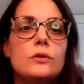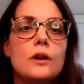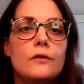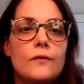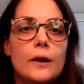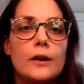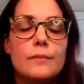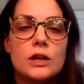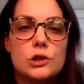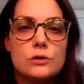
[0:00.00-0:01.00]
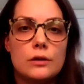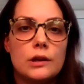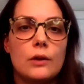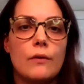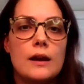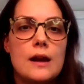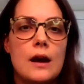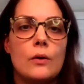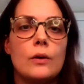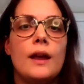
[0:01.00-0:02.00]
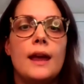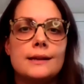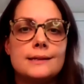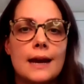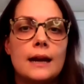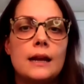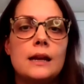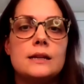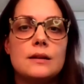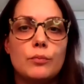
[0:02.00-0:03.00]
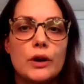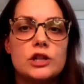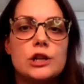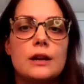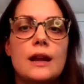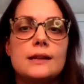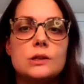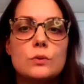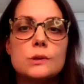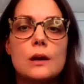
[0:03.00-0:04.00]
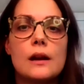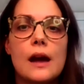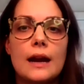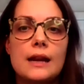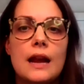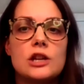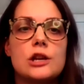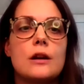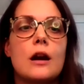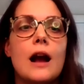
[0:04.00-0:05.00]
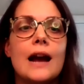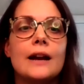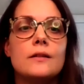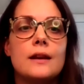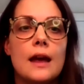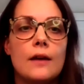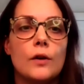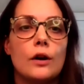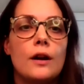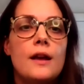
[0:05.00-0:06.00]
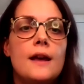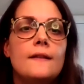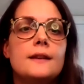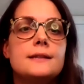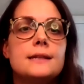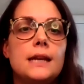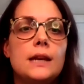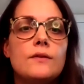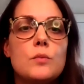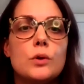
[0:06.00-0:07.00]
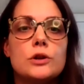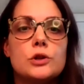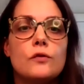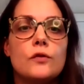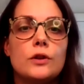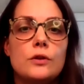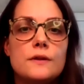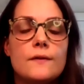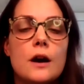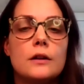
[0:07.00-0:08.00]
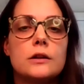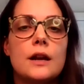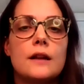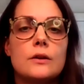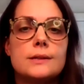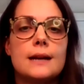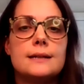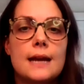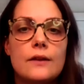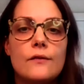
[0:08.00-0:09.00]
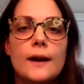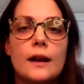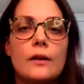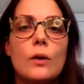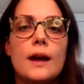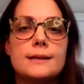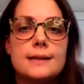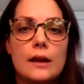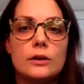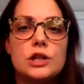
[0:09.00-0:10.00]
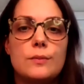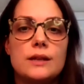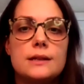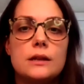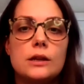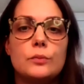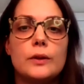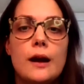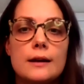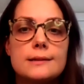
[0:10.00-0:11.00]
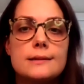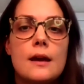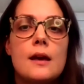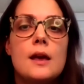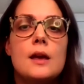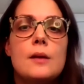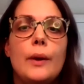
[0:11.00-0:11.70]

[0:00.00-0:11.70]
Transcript: Youth are very much struggling right now. Anxiety, depression, and suicidal ideation are higher than ever. This is even more true for youth of color and those identifying as LGBTQ+.